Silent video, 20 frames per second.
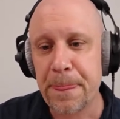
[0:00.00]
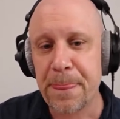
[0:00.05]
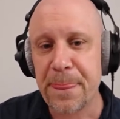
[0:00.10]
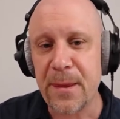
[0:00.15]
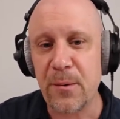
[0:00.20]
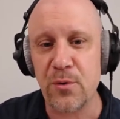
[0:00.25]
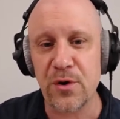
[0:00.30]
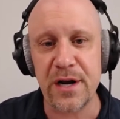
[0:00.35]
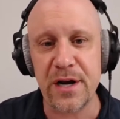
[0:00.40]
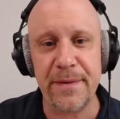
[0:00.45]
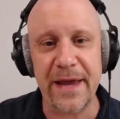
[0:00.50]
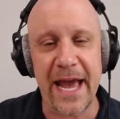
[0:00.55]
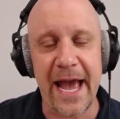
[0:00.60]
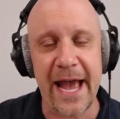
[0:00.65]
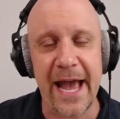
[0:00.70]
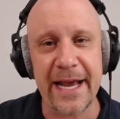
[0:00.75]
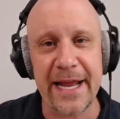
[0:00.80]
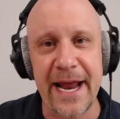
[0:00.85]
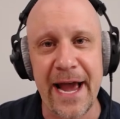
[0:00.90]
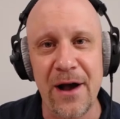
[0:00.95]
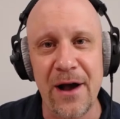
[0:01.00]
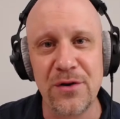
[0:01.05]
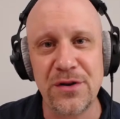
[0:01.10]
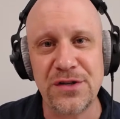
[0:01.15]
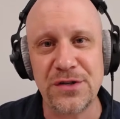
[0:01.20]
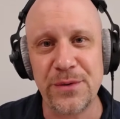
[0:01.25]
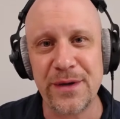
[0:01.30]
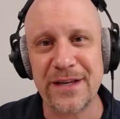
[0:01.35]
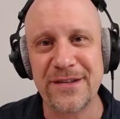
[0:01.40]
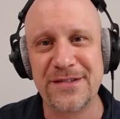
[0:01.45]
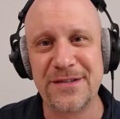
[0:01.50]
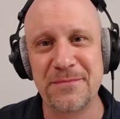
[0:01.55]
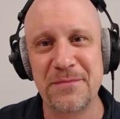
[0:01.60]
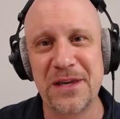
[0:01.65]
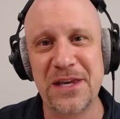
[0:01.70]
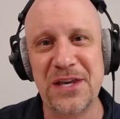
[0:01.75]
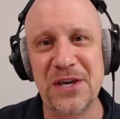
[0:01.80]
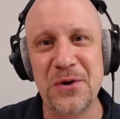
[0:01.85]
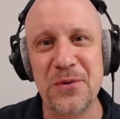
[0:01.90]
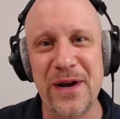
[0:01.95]
We're going to be hanging out, doing some
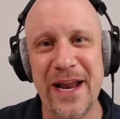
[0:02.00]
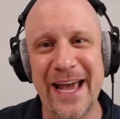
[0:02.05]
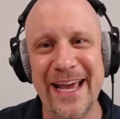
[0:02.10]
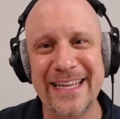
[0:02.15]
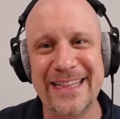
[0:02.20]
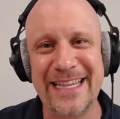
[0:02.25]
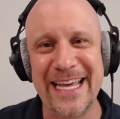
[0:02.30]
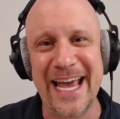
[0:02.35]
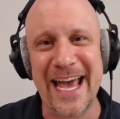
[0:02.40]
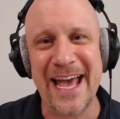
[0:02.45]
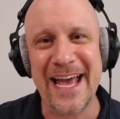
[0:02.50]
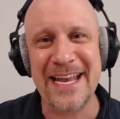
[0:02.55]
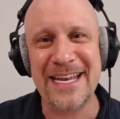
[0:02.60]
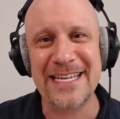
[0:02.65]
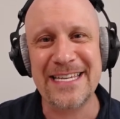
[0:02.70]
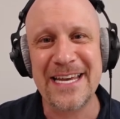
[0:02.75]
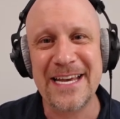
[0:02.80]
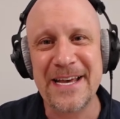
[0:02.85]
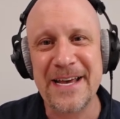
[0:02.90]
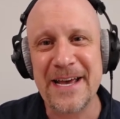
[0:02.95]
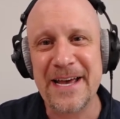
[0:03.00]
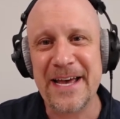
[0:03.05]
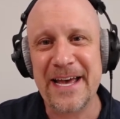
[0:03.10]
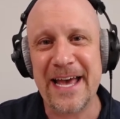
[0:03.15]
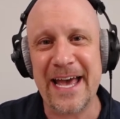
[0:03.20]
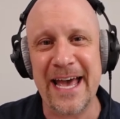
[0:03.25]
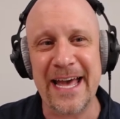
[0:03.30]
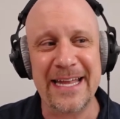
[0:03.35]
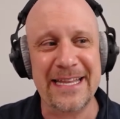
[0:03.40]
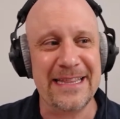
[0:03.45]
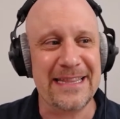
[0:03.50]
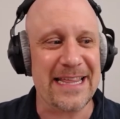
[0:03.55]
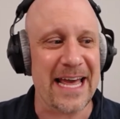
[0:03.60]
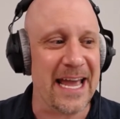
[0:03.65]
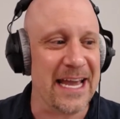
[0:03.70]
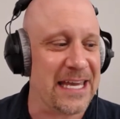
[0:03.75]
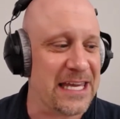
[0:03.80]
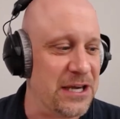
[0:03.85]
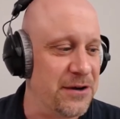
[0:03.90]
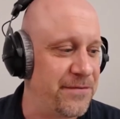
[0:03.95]
Q&A at the end. And
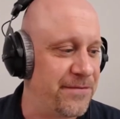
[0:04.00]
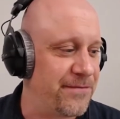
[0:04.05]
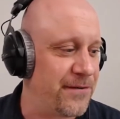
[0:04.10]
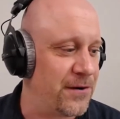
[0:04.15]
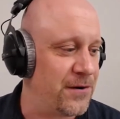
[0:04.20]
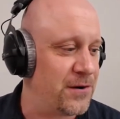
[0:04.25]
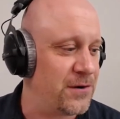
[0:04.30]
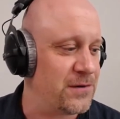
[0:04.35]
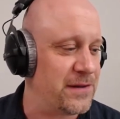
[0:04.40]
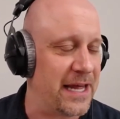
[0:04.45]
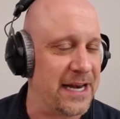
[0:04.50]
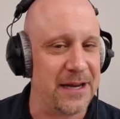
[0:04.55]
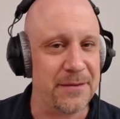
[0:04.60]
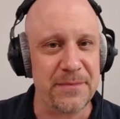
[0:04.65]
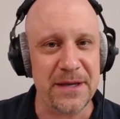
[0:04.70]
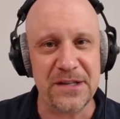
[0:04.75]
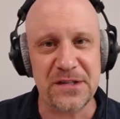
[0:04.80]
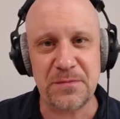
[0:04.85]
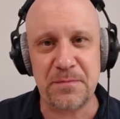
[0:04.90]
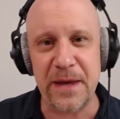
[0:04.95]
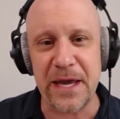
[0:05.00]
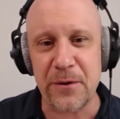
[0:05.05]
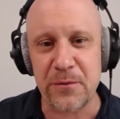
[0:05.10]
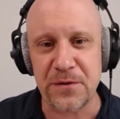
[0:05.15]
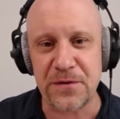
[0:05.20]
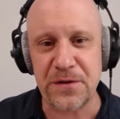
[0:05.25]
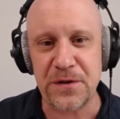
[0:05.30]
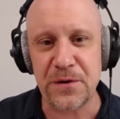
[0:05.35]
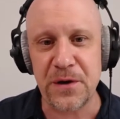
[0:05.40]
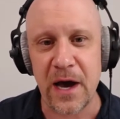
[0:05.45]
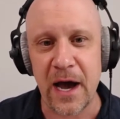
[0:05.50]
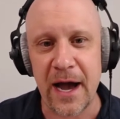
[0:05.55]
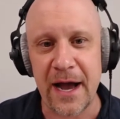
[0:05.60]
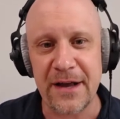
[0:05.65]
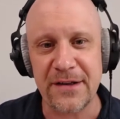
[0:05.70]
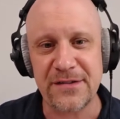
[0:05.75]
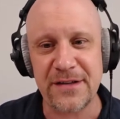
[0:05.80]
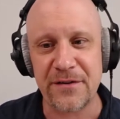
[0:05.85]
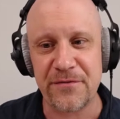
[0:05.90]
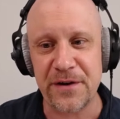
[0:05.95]
thank you for letting me speak with you
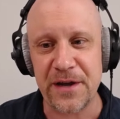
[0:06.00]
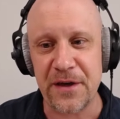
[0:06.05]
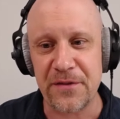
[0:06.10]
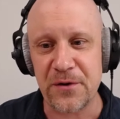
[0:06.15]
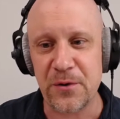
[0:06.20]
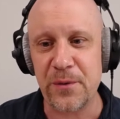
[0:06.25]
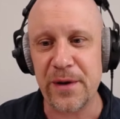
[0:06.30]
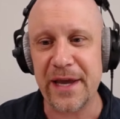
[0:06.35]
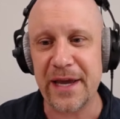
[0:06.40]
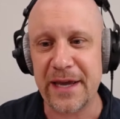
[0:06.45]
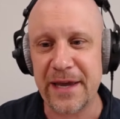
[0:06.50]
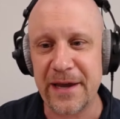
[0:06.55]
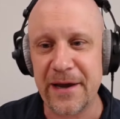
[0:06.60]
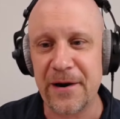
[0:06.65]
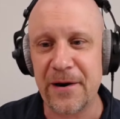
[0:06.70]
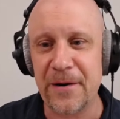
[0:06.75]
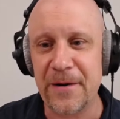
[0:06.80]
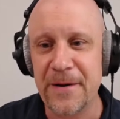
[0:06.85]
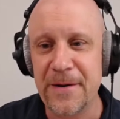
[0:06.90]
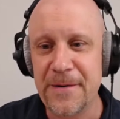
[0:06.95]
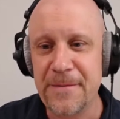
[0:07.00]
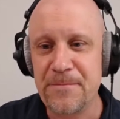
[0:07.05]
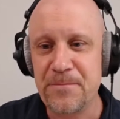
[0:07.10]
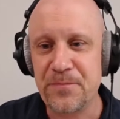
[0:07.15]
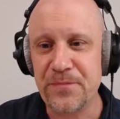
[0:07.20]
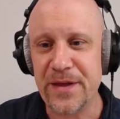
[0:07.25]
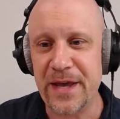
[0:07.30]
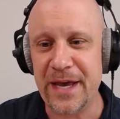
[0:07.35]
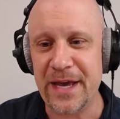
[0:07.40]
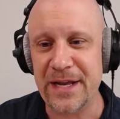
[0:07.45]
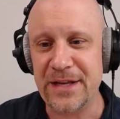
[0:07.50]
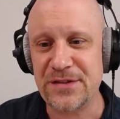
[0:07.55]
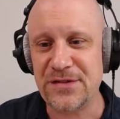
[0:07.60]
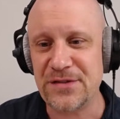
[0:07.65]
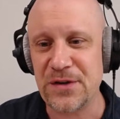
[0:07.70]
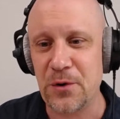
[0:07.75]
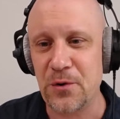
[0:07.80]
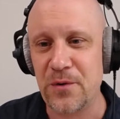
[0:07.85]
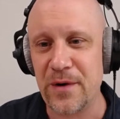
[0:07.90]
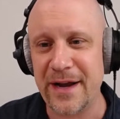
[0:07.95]
guys every other week here. And
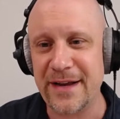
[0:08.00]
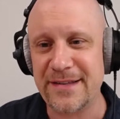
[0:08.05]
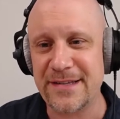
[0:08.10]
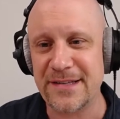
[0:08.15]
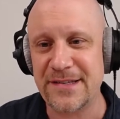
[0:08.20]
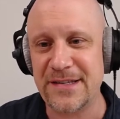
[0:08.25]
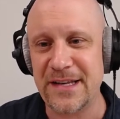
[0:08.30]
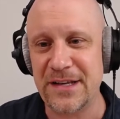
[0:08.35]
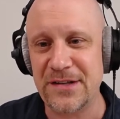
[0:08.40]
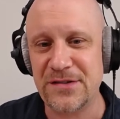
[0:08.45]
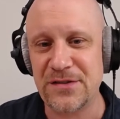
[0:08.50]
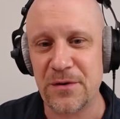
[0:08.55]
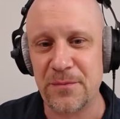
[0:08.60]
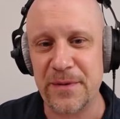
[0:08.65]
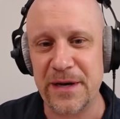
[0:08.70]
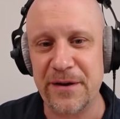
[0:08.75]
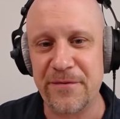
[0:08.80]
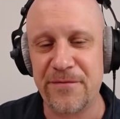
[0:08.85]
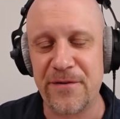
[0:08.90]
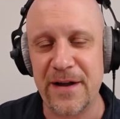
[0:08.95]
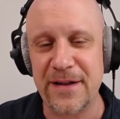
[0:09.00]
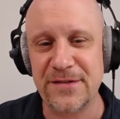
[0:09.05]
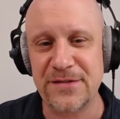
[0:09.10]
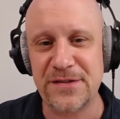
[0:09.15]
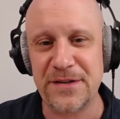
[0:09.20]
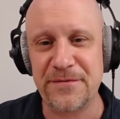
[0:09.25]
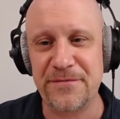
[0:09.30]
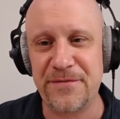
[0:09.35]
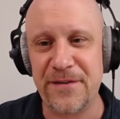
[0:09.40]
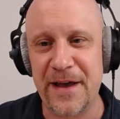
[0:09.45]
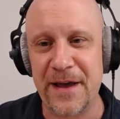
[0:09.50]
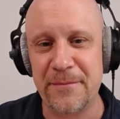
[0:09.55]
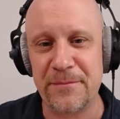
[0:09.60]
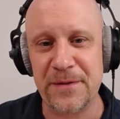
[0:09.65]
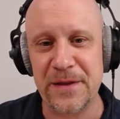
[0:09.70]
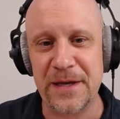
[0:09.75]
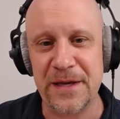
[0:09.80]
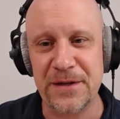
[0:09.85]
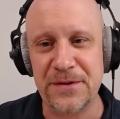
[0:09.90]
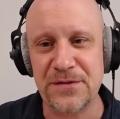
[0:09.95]
so great to see so many friends and
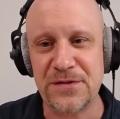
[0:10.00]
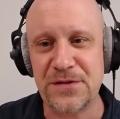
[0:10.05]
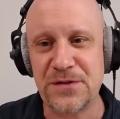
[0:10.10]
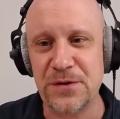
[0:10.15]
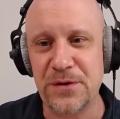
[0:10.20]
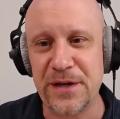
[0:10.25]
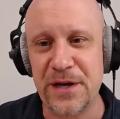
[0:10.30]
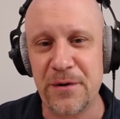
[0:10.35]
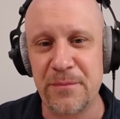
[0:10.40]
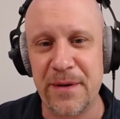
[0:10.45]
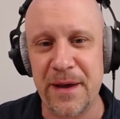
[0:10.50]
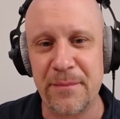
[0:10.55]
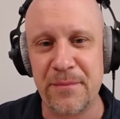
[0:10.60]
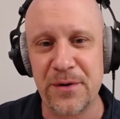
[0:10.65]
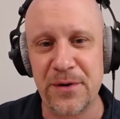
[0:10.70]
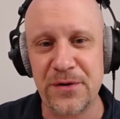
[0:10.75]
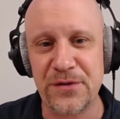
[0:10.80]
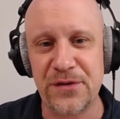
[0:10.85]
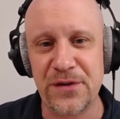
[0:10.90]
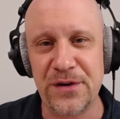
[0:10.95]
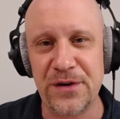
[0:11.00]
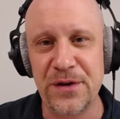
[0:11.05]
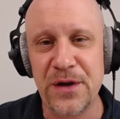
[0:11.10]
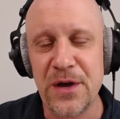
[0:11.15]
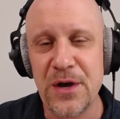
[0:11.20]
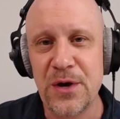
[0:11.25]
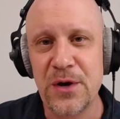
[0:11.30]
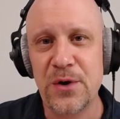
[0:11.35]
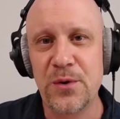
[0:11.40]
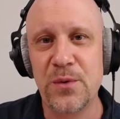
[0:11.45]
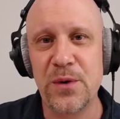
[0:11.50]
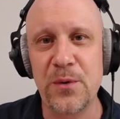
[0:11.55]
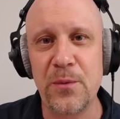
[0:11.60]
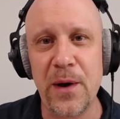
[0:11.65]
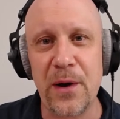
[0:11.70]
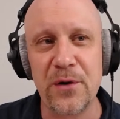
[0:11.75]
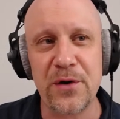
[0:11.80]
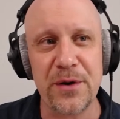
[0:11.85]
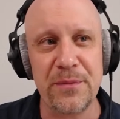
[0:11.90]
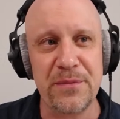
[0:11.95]
family and studio members. And we
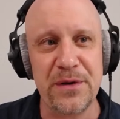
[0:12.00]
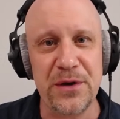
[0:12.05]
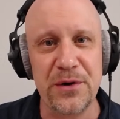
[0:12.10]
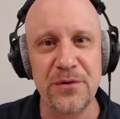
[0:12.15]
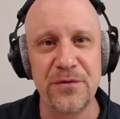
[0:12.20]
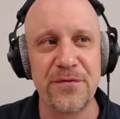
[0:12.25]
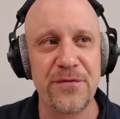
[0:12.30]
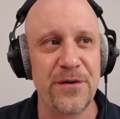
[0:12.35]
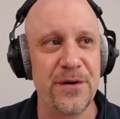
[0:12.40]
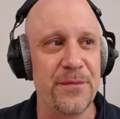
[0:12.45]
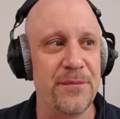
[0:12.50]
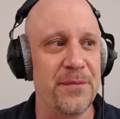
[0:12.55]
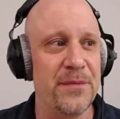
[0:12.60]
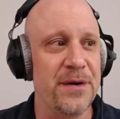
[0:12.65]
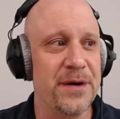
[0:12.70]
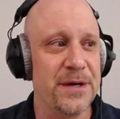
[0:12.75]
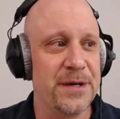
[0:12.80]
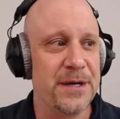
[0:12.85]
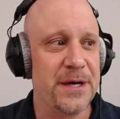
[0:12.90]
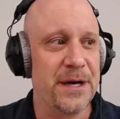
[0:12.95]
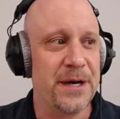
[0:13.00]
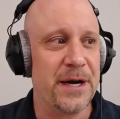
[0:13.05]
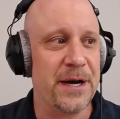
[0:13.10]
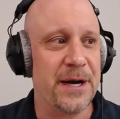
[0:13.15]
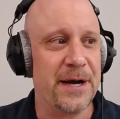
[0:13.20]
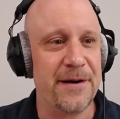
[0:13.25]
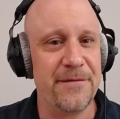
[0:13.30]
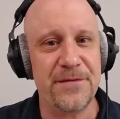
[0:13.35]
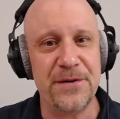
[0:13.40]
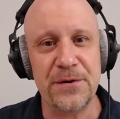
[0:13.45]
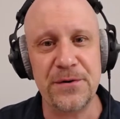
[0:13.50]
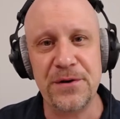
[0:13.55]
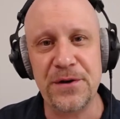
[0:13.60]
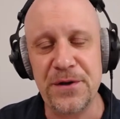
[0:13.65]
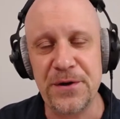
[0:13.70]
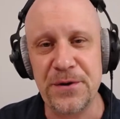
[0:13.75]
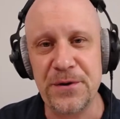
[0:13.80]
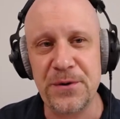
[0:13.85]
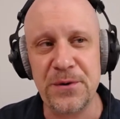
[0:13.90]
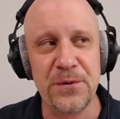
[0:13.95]
welcome you from, if you're
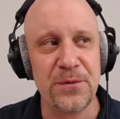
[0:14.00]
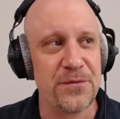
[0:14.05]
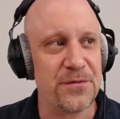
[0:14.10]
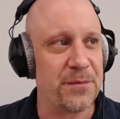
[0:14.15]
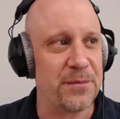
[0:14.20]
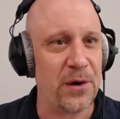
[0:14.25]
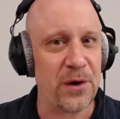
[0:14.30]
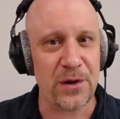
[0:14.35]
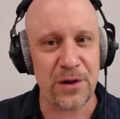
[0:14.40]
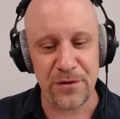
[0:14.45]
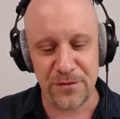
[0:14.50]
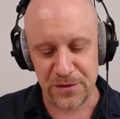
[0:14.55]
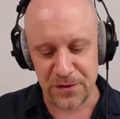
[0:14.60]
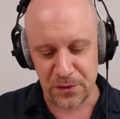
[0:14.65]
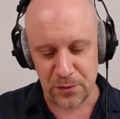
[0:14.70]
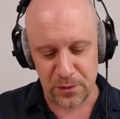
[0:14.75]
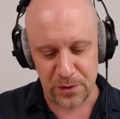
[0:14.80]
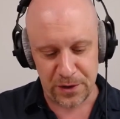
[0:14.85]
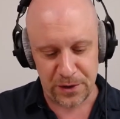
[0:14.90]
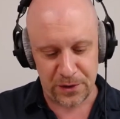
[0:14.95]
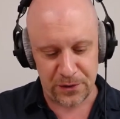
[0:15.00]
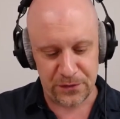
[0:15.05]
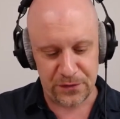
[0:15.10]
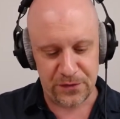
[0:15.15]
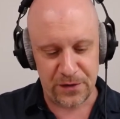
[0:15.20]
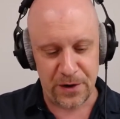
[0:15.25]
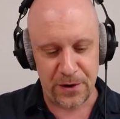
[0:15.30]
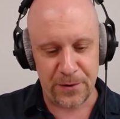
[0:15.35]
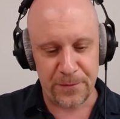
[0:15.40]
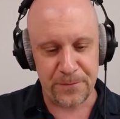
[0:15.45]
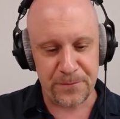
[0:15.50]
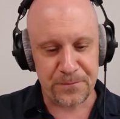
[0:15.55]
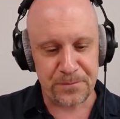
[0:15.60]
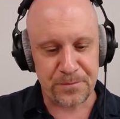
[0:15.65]
new, from all over the world. So